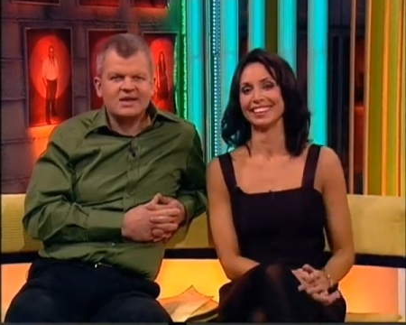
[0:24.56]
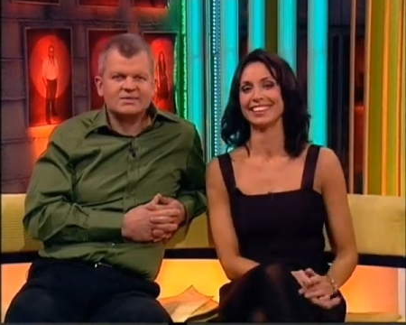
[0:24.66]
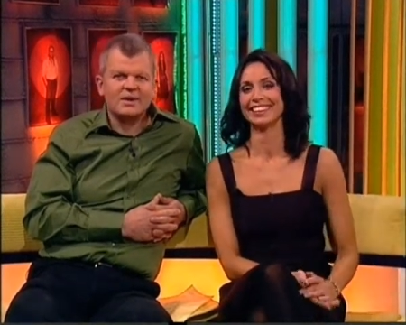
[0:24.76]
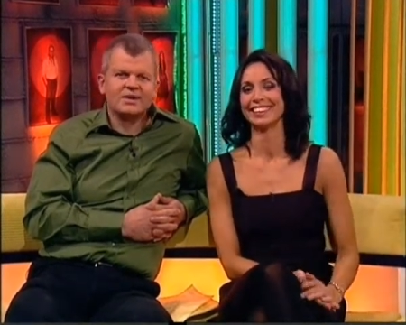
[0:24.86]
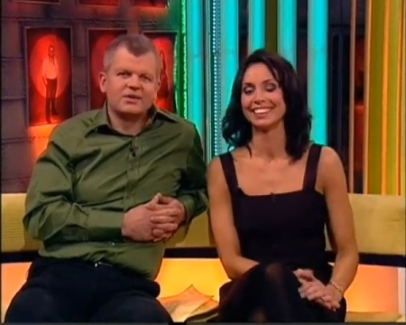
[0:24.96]

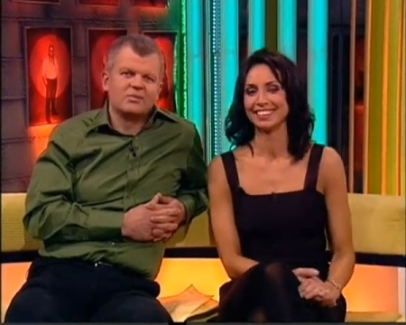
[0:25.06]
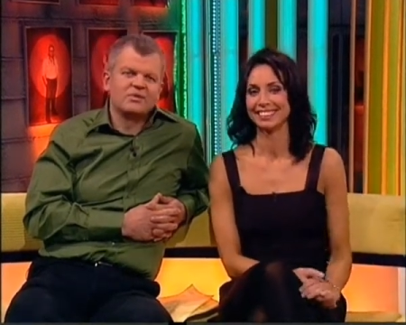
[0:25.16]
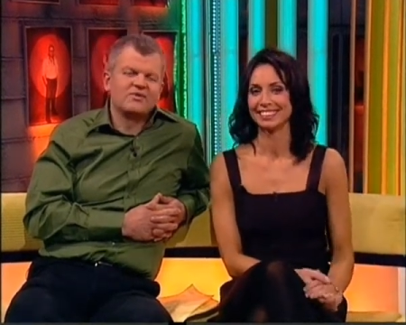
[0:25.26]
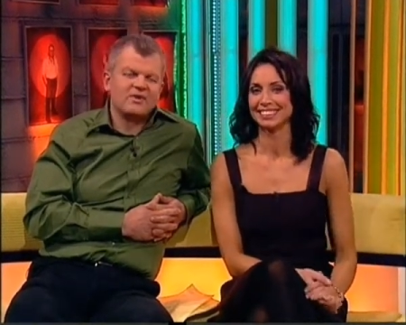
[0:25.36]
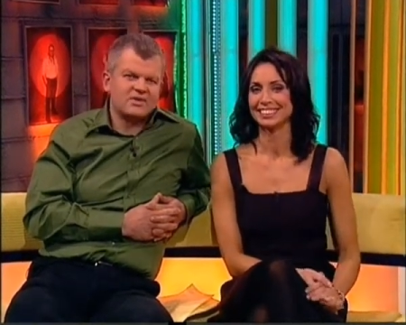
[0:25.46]
Speaker 1: He's made a number
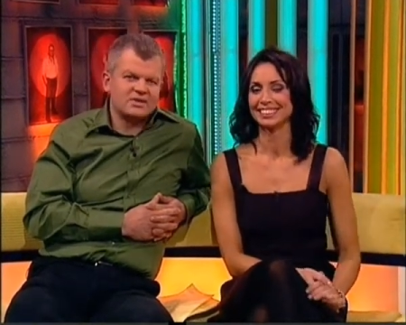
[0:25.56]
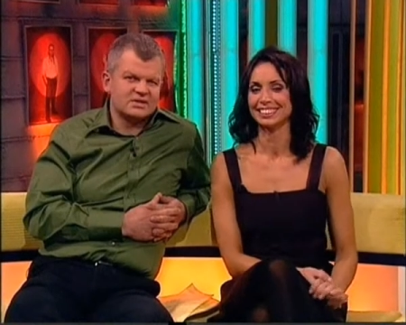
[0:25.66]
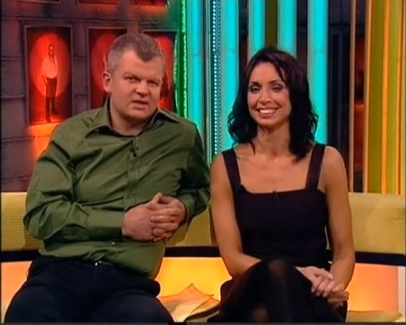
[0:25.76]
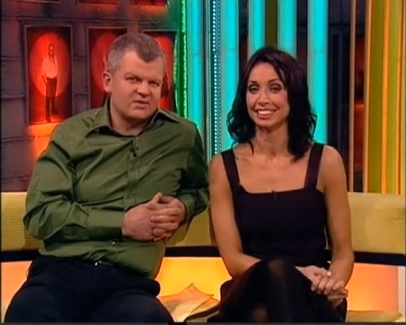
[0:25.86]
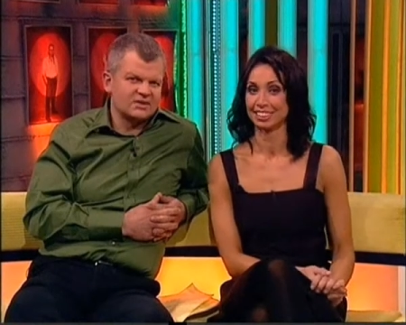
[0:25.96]
of very
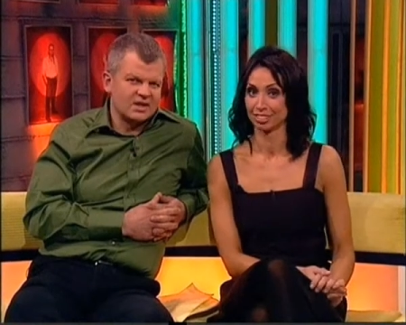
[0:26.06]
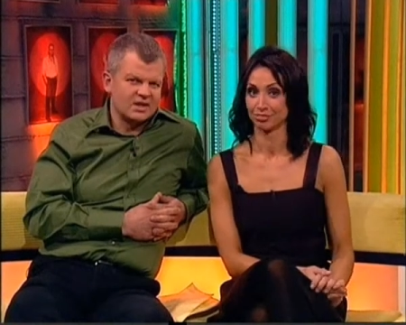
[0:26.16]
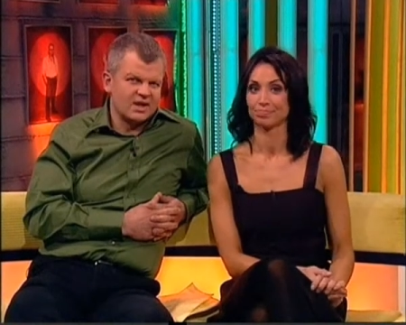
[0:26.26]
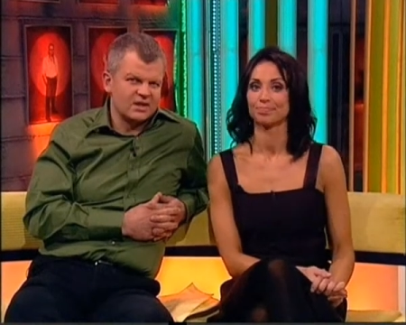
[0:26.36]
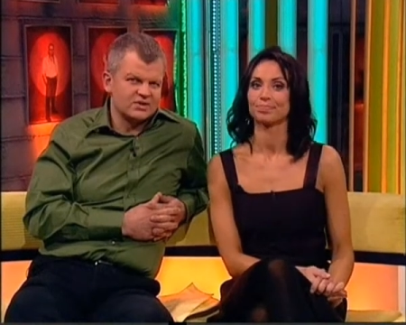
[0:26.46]
serious
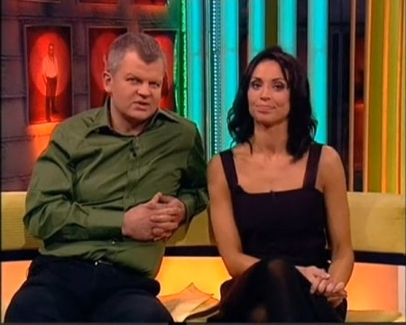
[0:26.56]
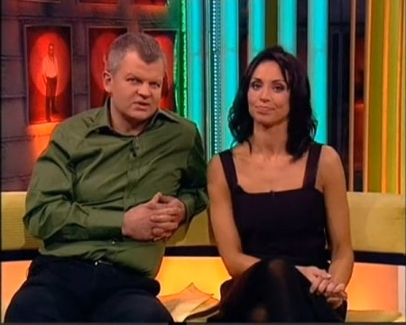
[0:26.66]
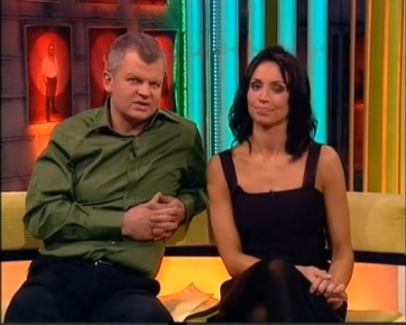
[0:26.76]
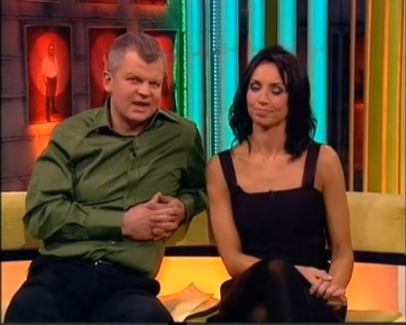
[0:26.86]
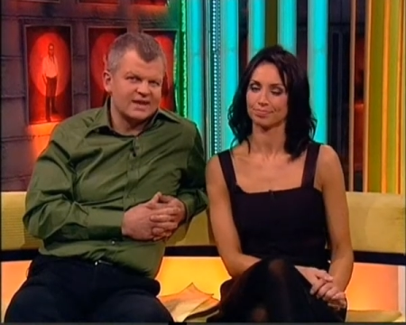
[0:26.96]

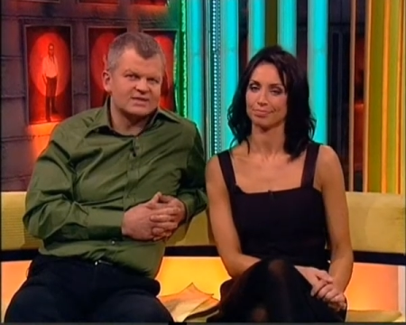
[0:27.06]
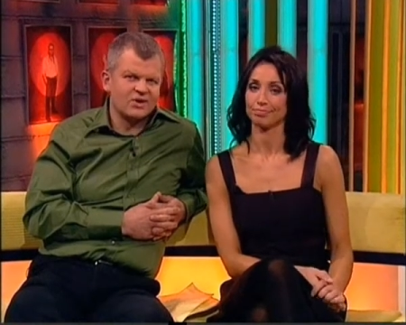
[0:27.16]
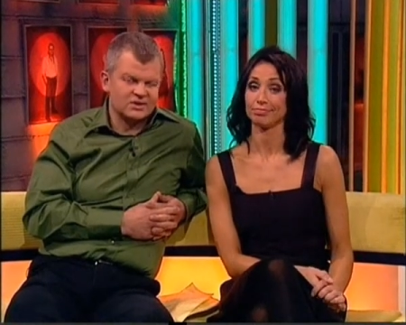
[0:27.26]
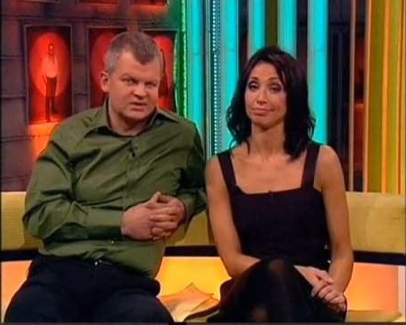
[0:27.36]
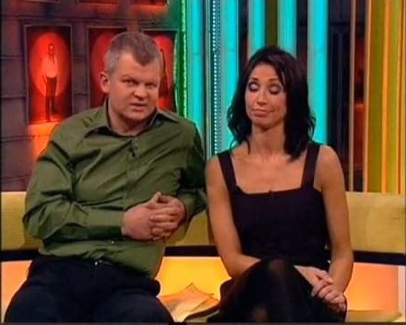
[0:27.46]
allegations against
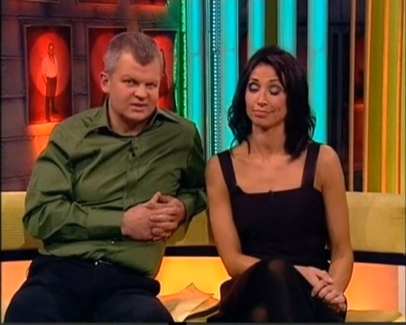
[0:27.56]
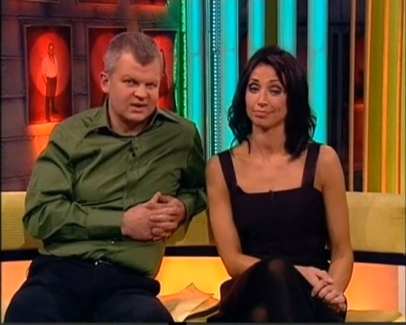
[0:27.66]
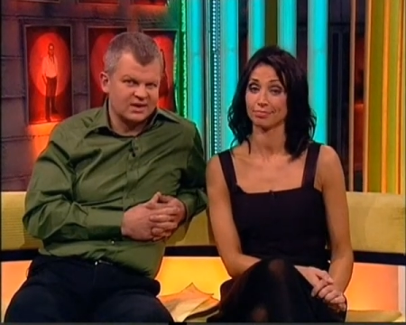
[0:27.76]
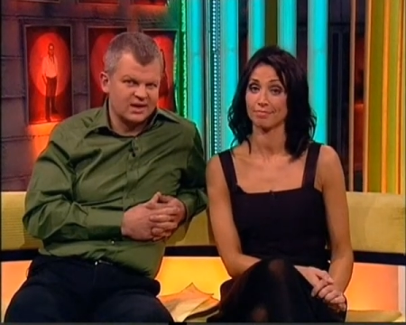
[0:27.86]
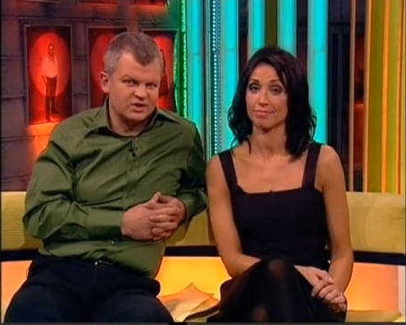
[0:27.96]
otters in
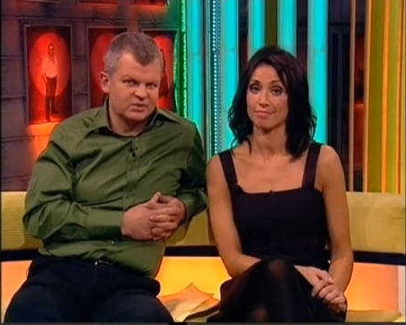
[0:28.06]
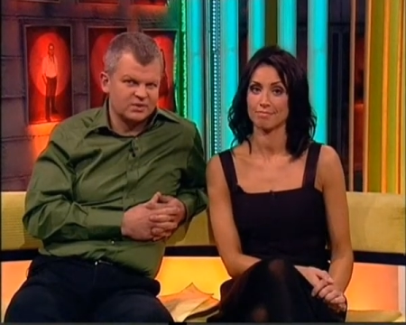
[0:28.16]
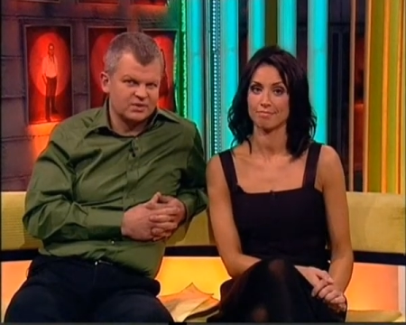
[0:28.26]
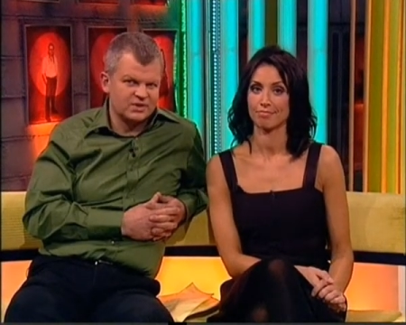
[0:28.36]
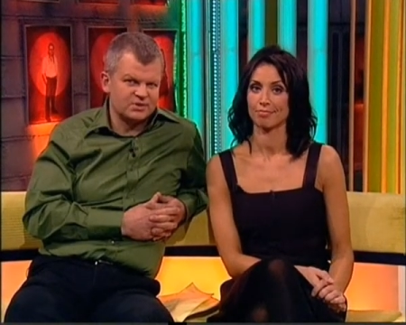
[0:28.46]
connection
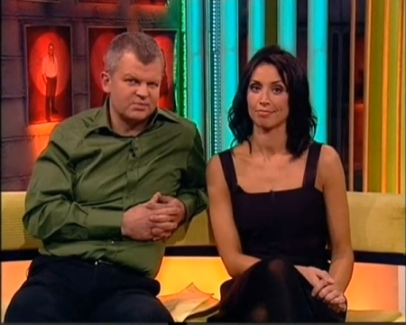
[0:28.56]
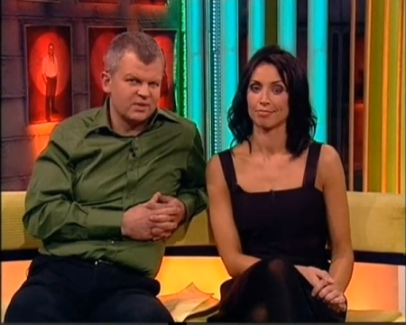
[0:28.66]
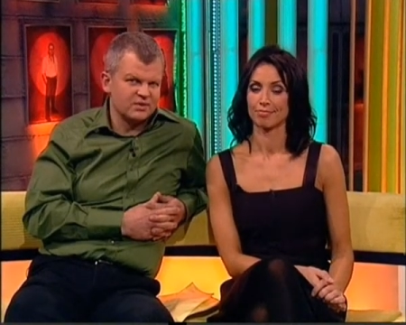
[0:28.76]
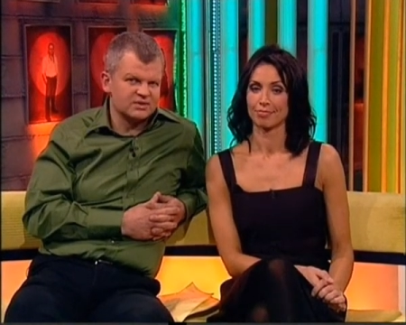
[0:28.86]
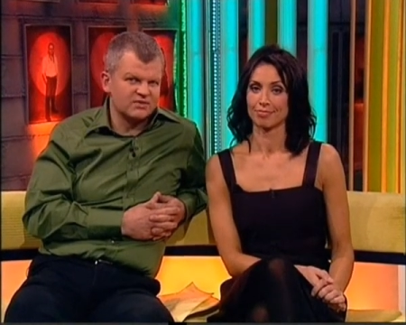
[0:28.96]
with the
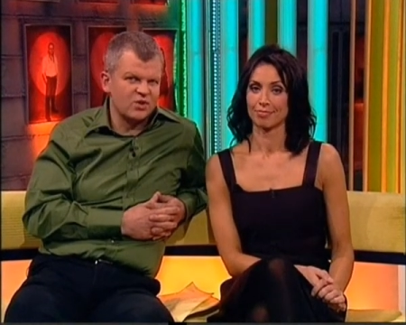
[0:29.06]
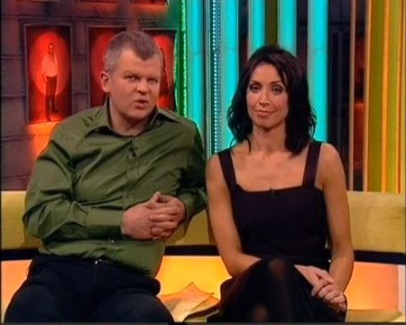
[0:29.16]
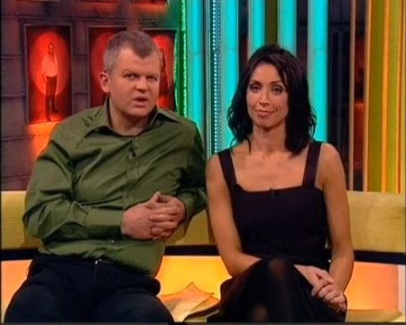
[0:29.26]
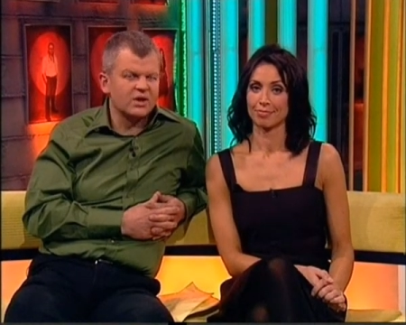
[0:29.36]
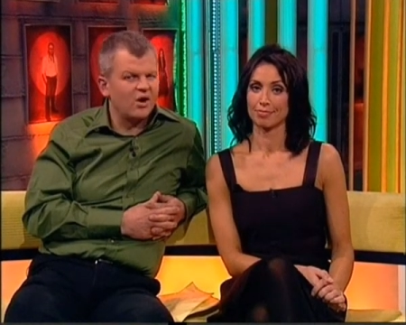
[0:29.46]
disappearance of
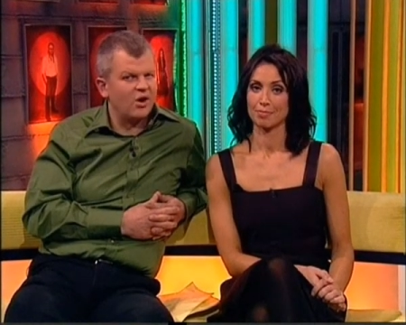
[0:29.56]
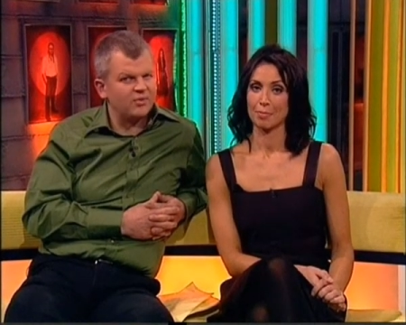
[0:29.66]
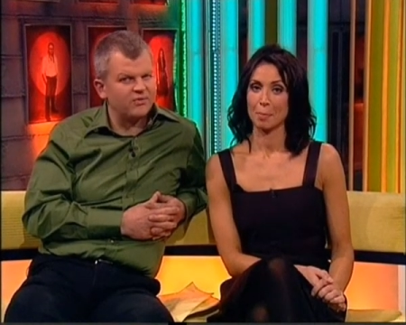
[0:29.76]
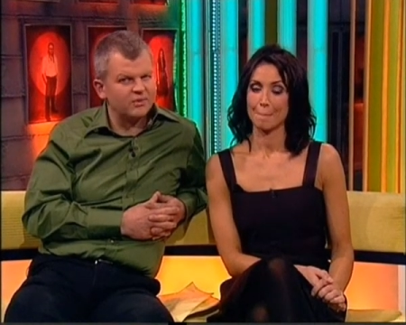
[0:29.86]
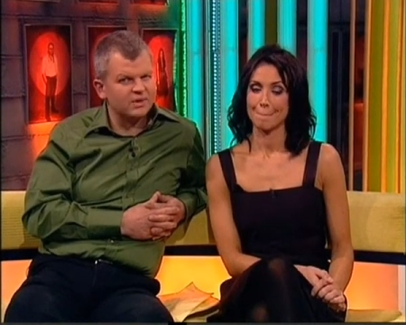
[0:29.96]
koi carp
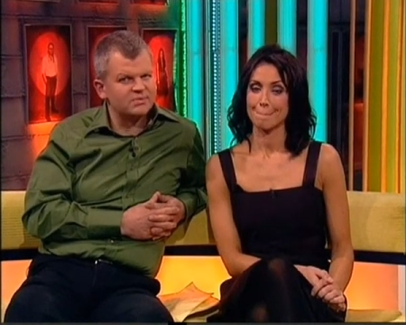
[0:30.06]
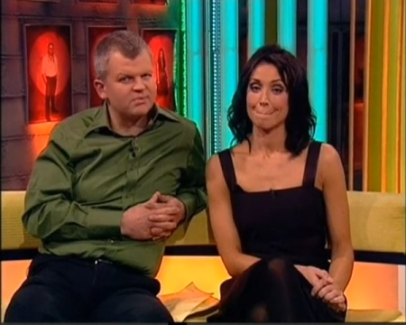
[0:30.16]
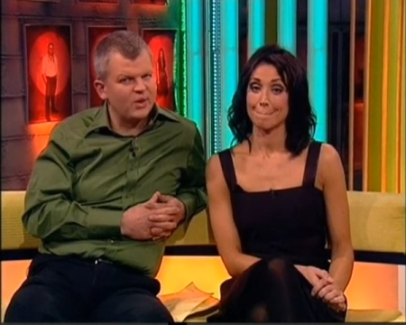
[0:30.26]
from his